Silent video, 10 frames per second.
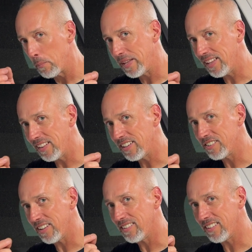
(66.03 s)
peeling
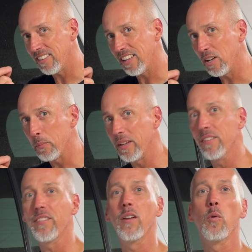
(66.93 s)
just a little bit
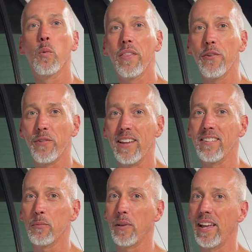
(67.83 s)
of it with a
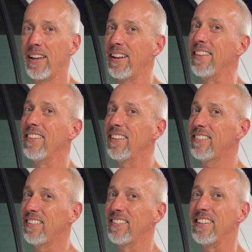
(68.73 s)
razor blade, and this
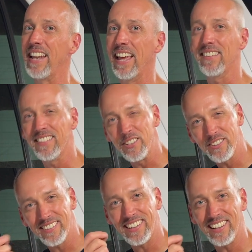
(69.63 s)
is nasty. You
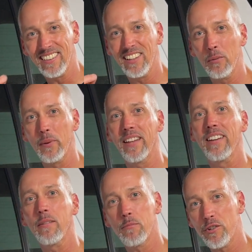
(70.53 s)
just get a little bit and
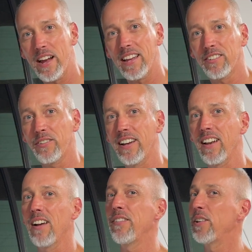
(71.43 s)
it cracks right
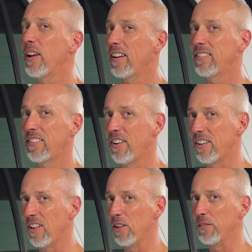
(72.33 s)
off and you gotta start
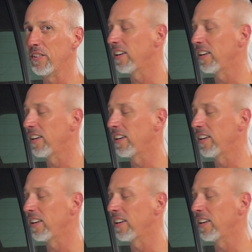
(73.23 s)
all over